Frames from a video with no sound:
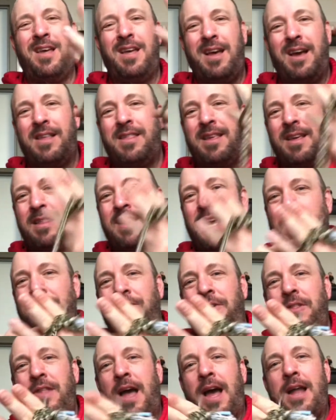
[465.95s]
A successful
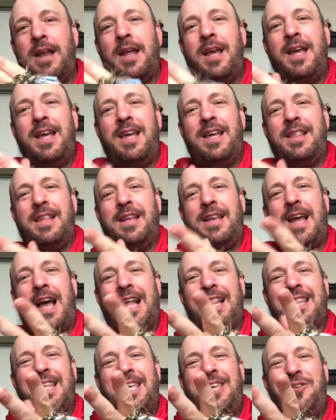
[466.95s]
knot is a
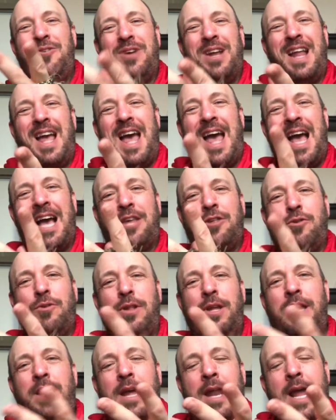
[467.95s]
knot that you can
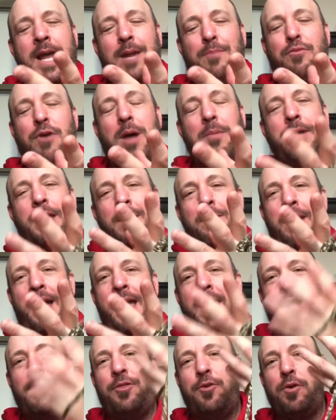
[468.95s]
actually, and I could probably get my
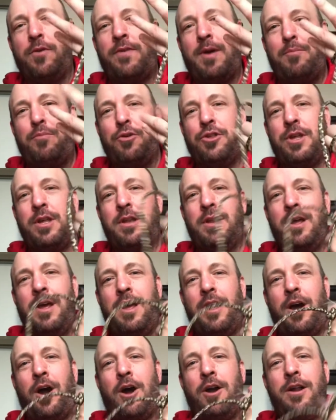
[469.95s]
hand through if I push it
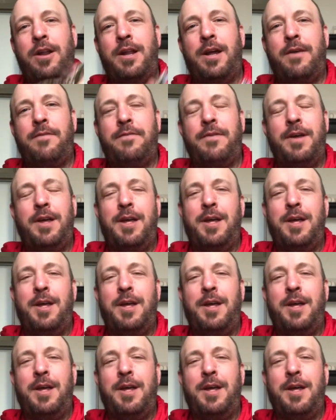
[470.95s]
hard enough,